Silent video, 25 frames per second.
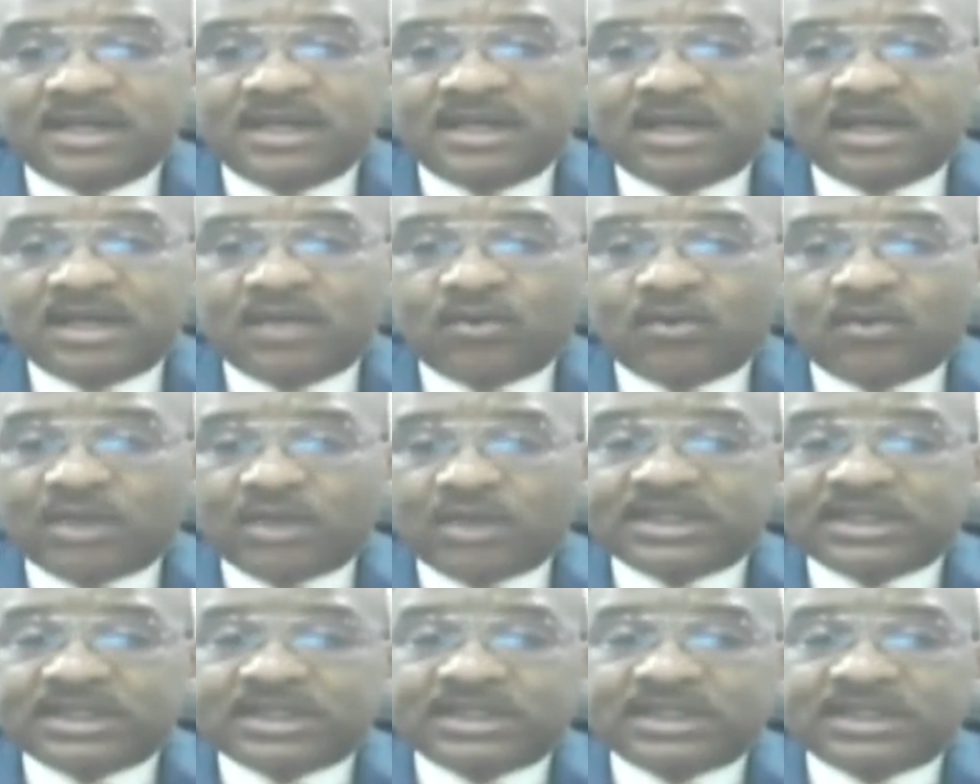
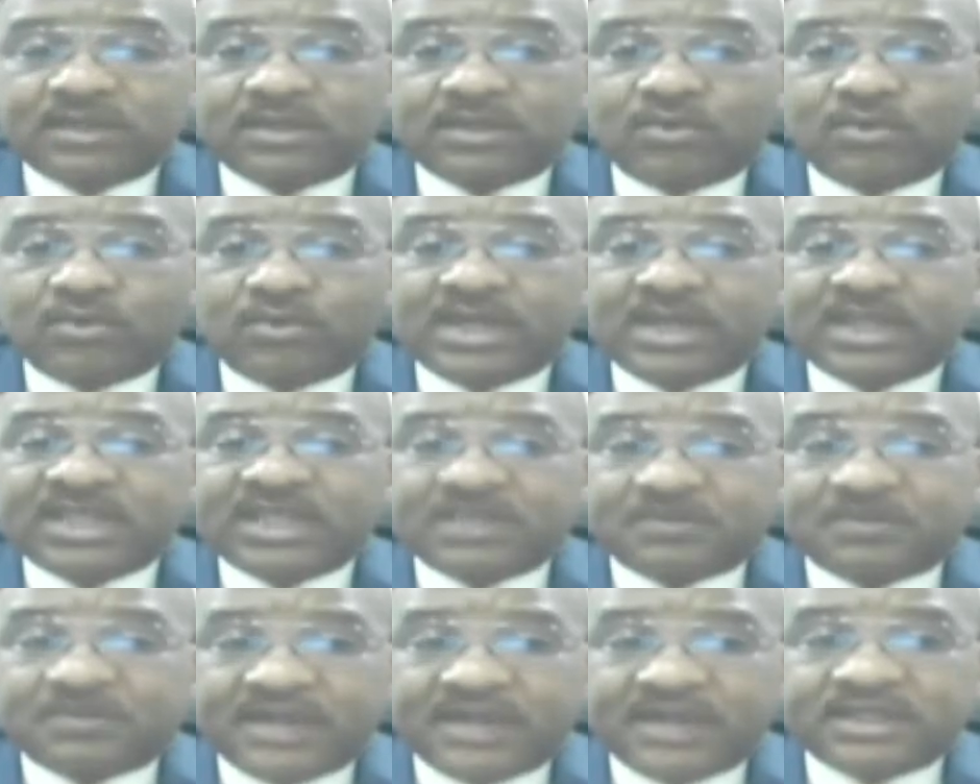What we
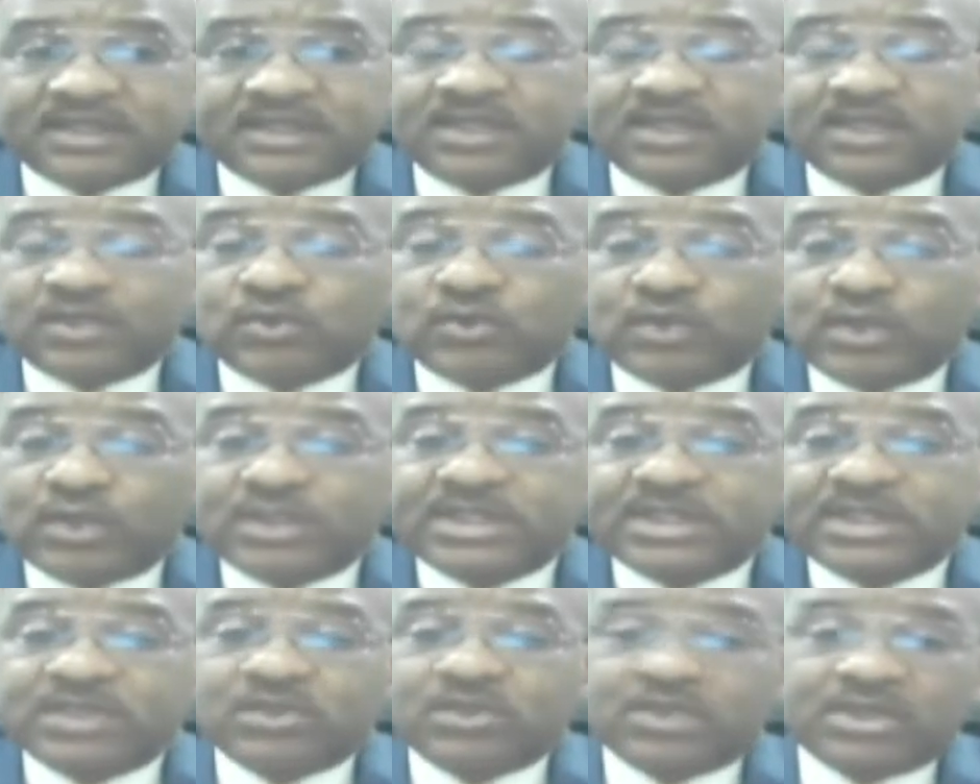expect in
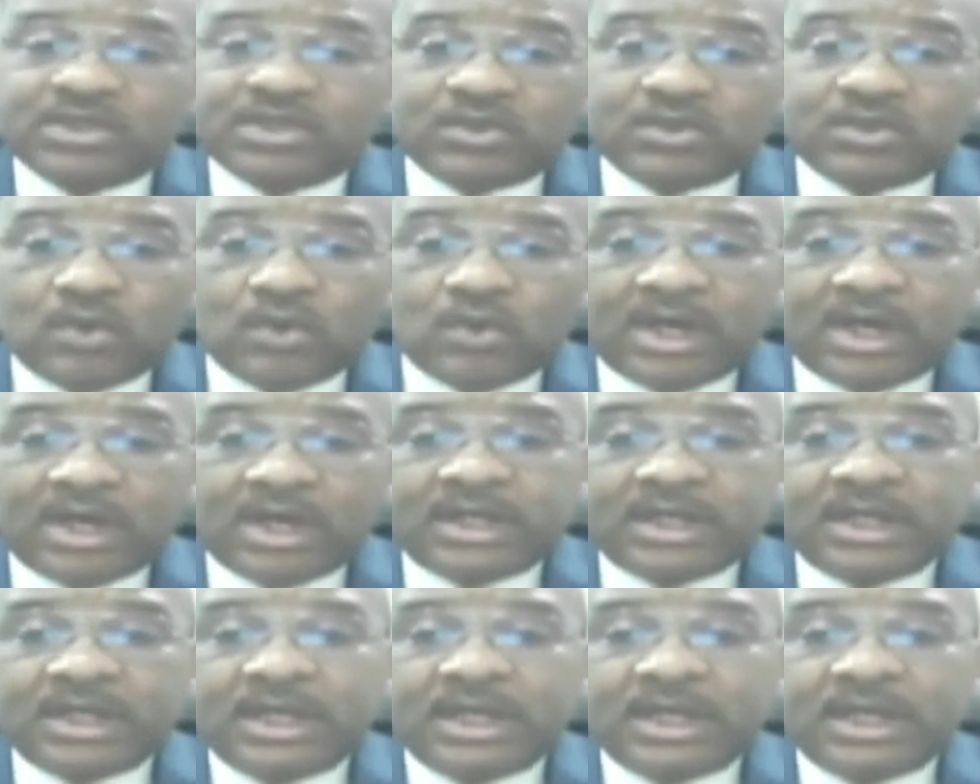2021,